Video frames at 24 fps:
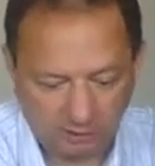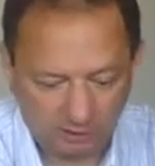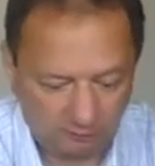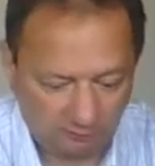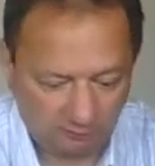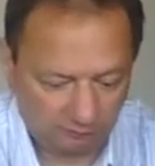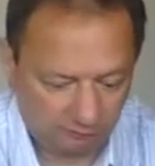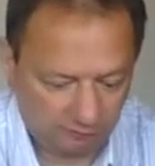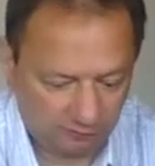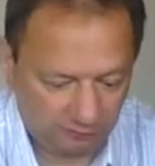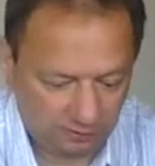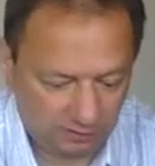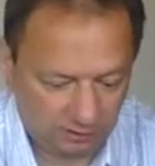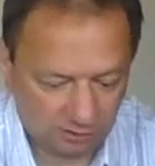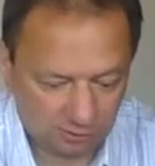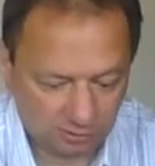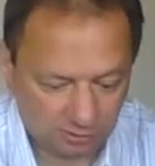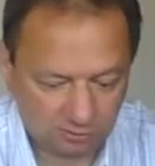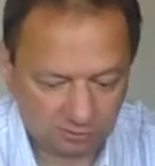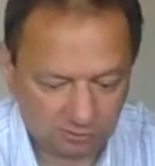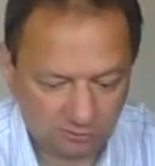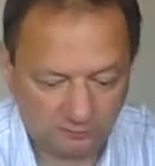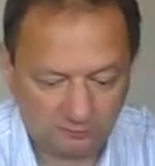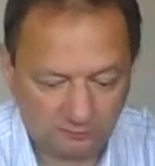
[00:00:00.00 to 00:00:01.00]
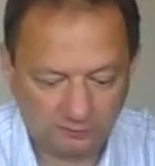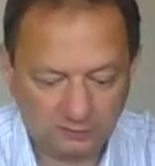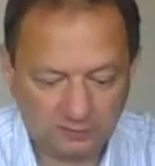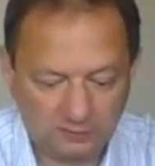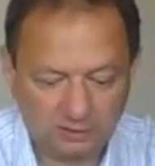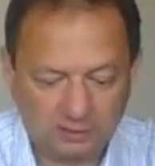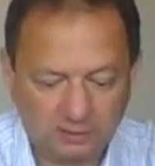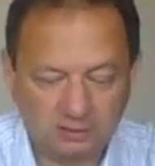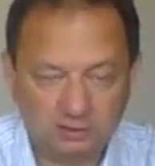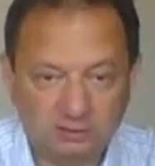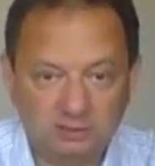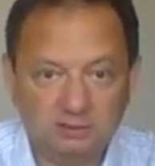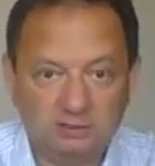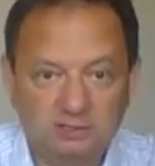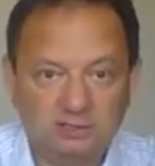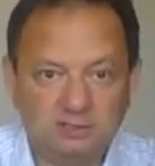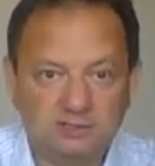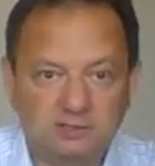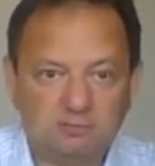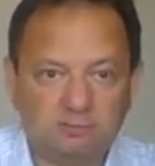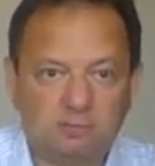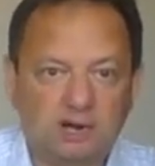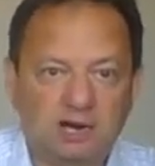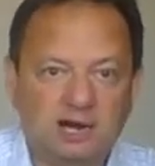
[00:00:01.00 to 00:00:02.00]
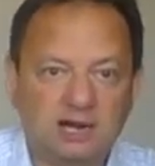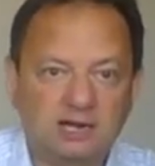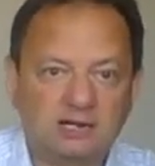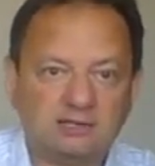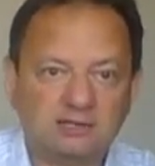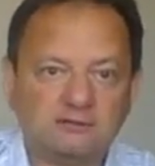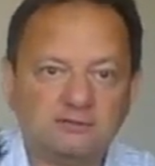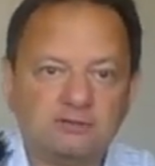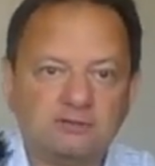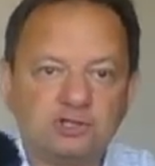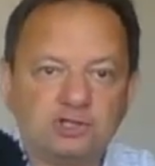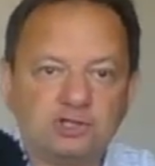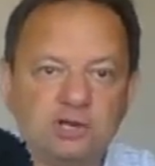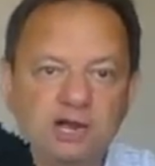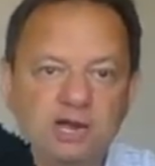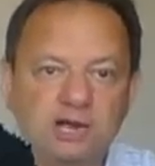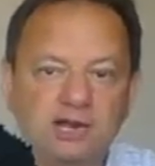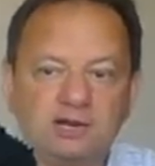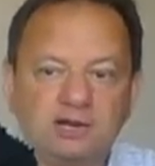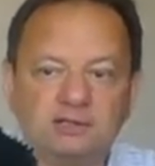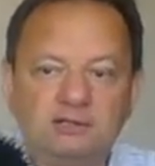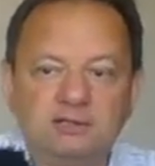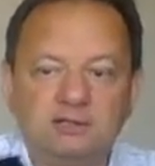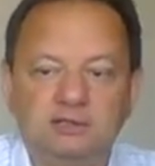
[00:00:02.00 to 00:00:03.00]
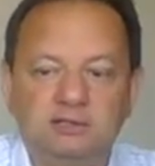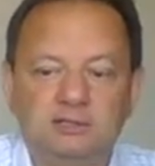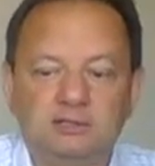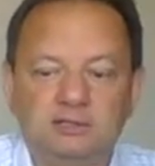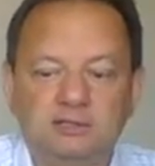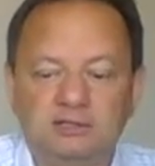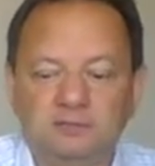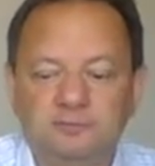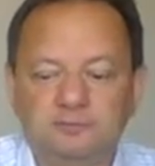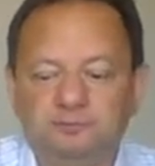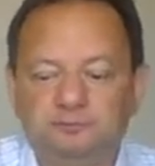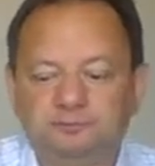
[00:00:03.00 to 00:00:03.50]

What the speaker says: finished these parts, which are the